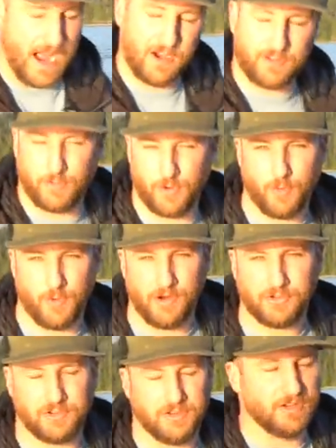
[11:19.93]
actual
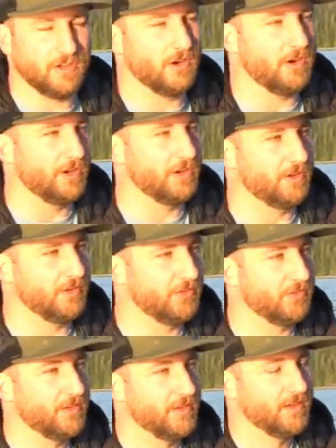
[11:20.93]
question here is